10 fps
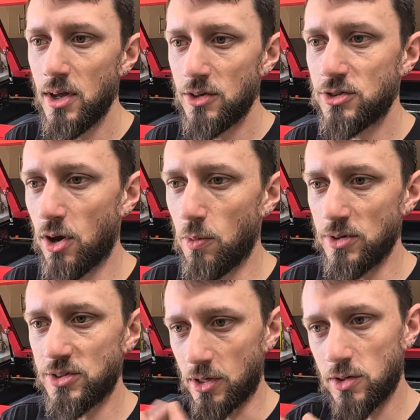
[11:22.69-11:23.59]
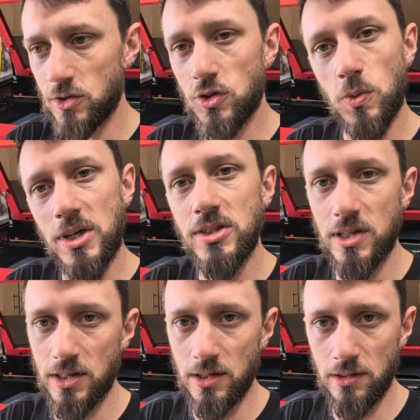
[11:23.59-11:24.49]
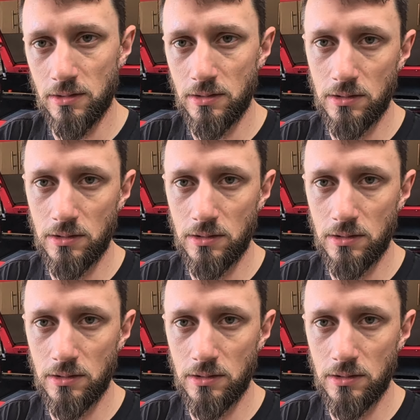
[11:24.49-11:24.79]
So it wants to squeeze the